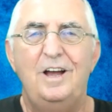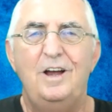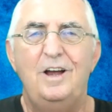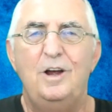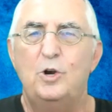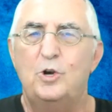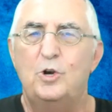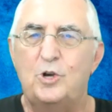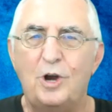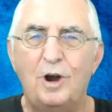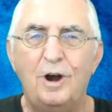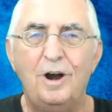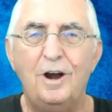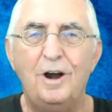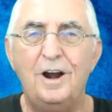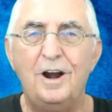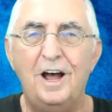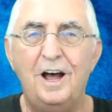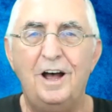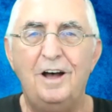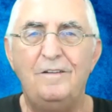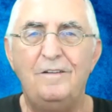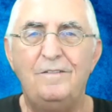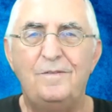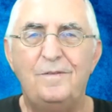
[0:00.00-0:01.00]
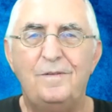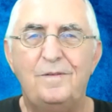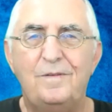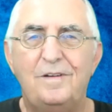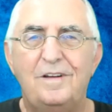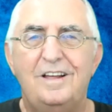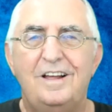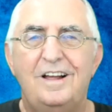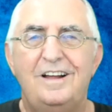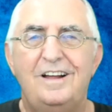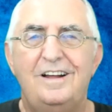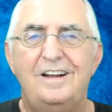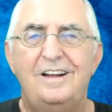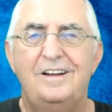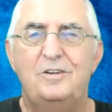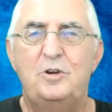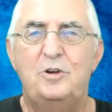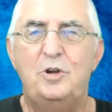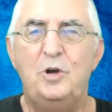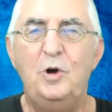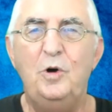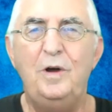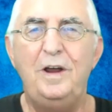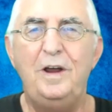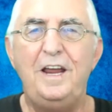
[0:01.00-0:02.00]
Sure enough,
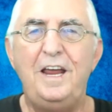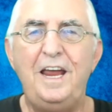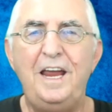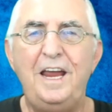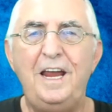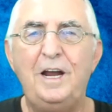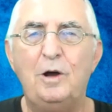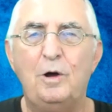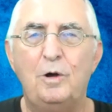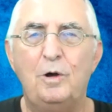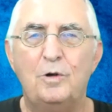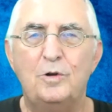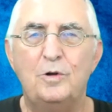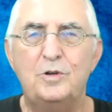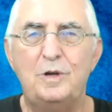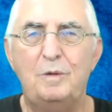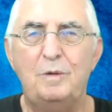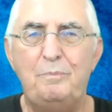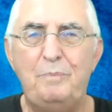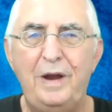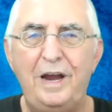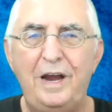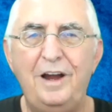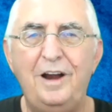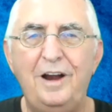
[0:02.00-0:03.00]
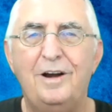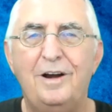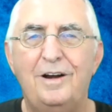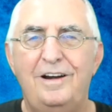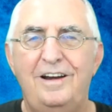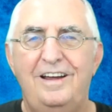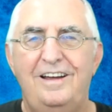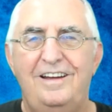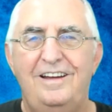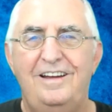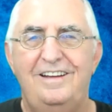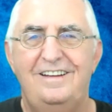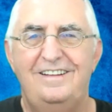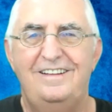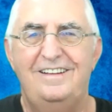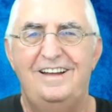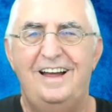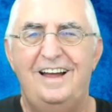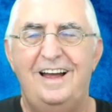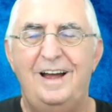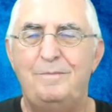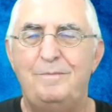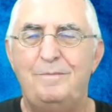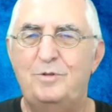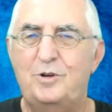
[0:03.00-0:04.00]
two eagles appeared.
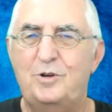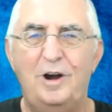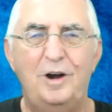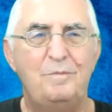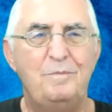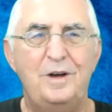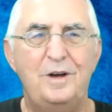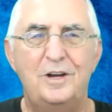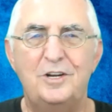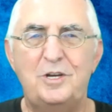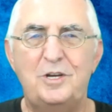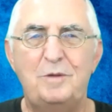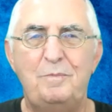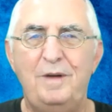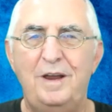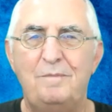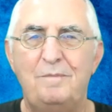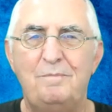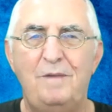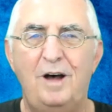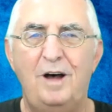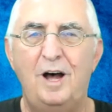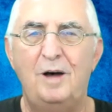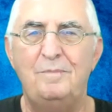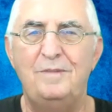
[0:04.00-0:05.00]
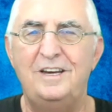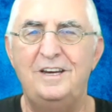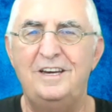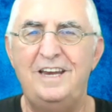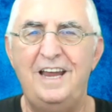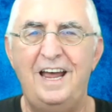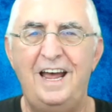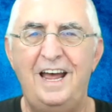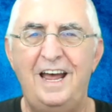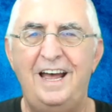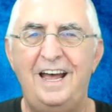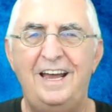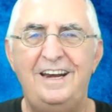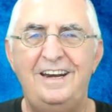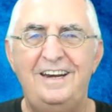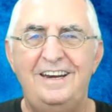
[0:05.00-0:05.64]
I'm sure it must have been mom and dad.